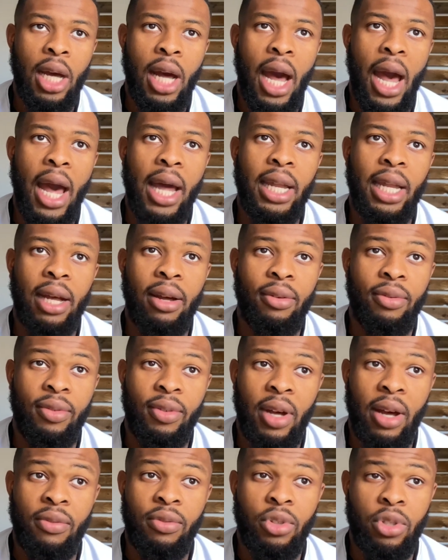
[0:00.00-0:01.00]
And
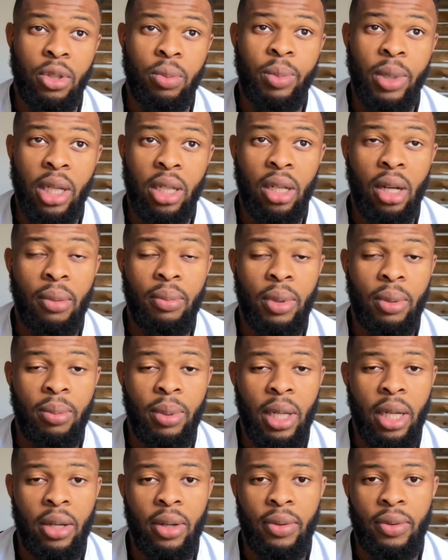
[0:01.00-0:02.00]
I've just picked up the
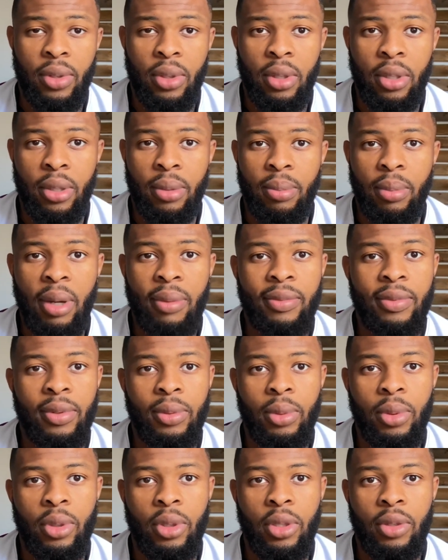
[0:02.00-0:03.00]
Player of the Month
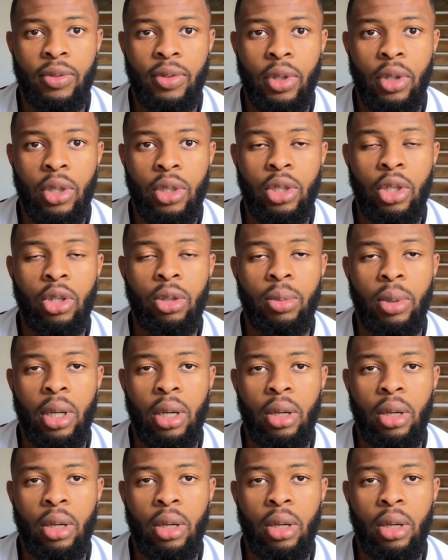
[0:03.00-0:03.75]
award for October,